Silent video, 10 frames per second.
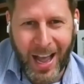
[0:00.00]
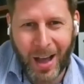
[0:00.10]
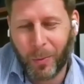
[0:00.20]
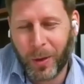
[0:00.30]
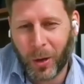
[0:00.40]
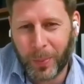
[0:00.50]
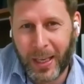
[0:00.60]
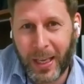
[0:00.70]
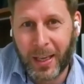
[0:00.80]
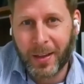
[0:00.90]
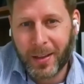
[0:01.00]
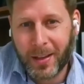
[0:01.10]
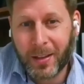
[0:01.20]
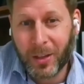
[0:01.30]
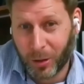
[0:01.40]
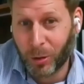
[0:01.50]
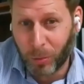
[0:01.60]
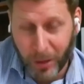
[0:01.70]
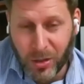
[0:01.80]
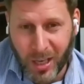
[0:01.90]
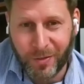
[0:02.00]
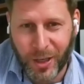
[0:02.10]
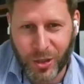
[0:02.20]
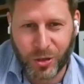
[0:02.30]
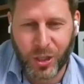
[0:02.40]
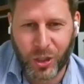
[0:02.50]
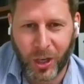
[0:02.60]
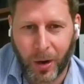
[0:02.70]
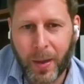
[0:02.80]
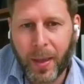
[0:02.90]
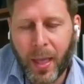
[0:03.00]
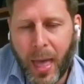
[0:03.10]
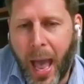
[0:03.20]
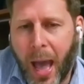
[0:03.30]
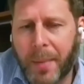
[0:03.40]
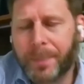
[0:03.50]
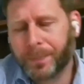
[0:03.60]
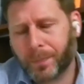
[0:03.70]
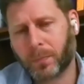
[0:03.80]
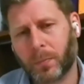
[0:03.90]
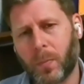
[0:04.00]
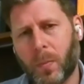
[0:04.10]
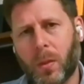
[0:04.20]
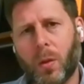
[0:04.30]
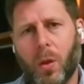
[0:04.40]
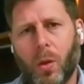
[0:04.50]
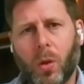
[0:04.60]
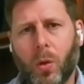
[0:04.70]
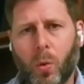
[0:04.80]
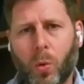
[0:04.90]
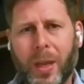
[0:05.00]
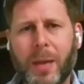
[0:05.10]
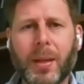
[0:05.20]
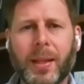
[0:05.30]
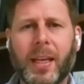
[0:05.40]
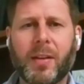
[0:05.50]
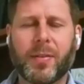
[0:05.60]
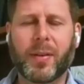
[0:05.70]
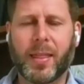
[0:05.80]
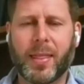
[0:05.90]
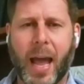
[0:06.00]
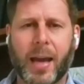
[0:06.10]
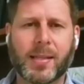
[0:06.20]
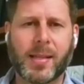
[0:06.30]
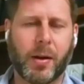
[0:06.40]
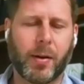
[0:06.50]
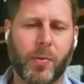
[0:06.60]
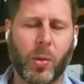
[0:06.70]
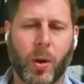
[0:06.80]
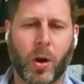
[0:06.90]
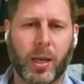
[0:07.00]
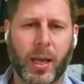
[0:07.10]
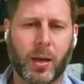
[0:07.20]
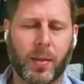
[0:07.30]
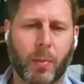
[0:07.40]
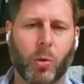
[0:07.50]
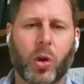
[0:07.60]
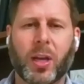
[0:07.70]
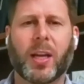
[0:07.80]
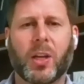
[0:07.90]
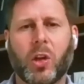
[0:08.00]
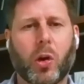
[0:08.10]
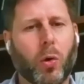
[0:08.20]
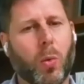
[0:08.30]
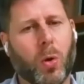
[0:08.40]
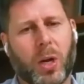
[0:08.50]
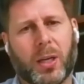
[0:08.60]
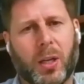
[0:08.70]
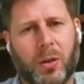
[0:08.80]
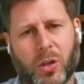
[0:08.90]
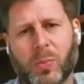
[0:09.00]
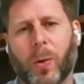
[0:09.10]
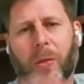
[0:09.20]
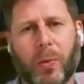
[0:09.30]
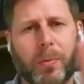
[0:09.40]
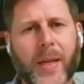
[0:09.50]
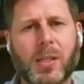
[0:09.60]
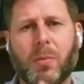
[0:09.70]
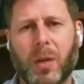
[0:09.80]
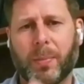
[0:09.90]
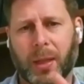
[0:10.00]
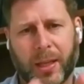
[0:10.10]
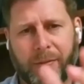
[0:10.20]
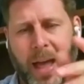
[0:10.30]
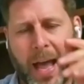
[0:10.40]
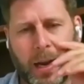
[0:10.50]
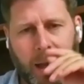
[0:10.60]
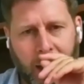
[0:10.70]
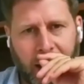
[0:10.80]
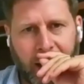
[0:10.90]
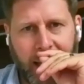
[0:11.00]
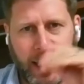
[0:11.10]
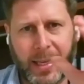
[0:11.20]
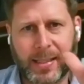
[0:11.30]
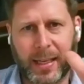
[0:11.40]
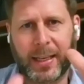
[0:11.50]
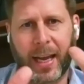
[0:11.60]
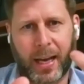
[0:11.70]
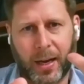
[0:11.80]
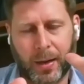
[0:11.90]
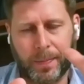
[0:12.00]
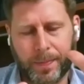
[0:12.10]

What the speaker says: will be to real estate investors this year. And we believe that is an area of the market that will continue to grow and will continue to support. The reason we believe that is in Canada,